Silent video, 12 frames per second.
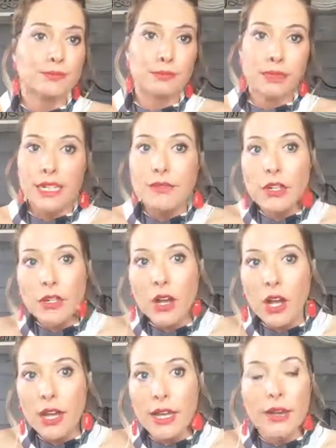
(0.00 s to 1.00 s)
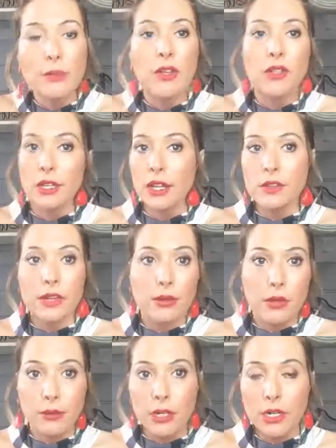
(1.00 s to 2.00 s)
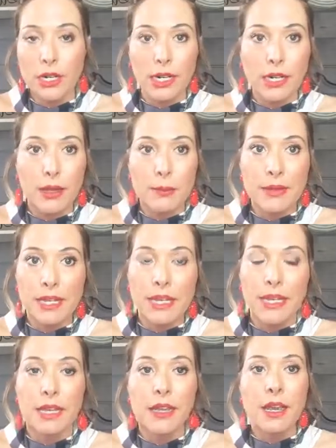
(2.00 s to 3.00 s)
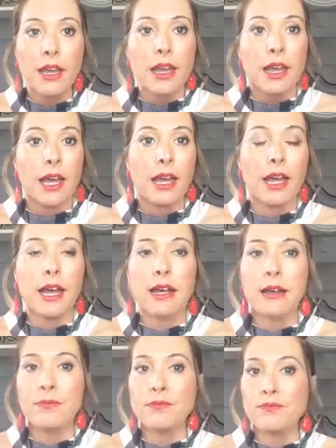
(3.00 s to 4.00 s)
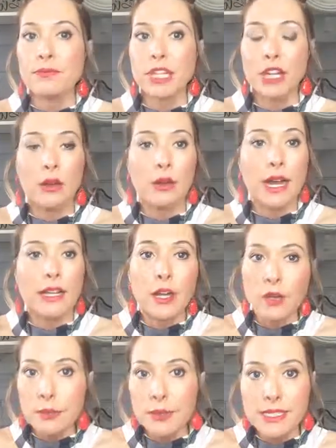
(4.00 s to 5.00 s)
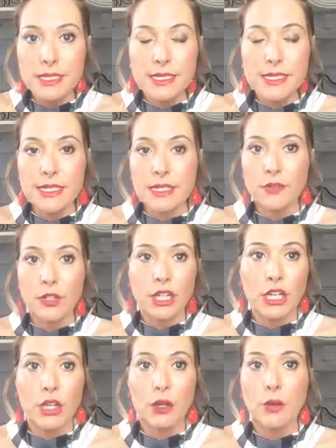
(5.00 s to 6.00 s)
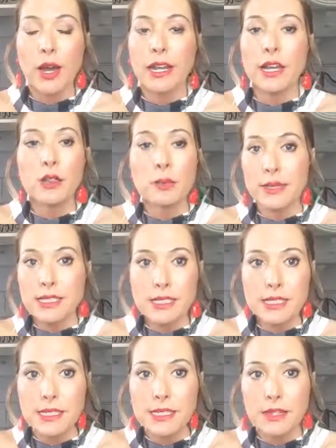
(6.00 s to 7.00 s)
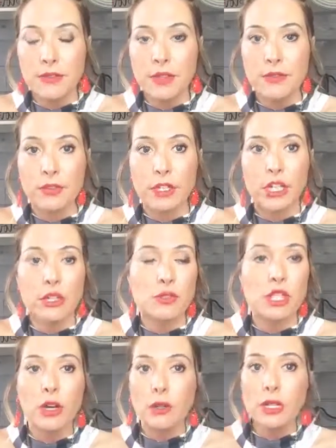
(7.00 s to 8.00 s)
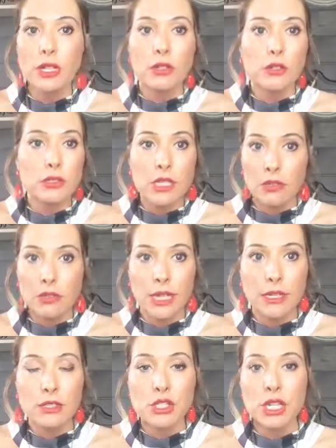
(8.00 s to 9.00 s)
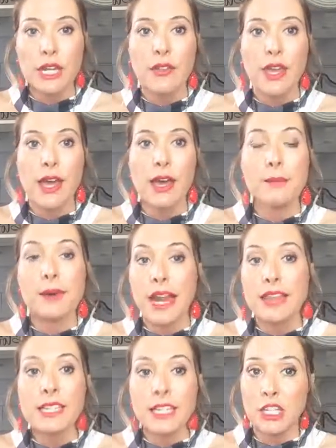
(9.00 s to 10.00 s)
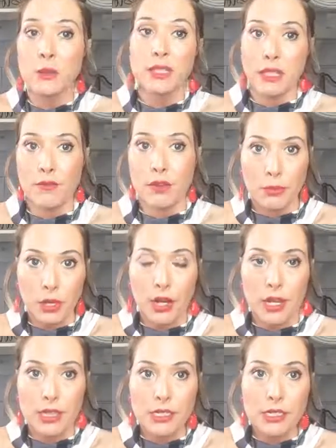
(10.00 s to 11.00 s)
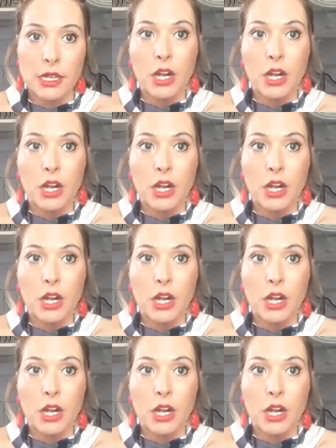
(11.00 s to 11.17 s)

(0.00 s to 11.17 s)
believe it or not, I'm with another network marketing company. I know the business isn't for you. I know the business isn't a fit for you. Totally cool. Totally understand that. But I think you would love the product.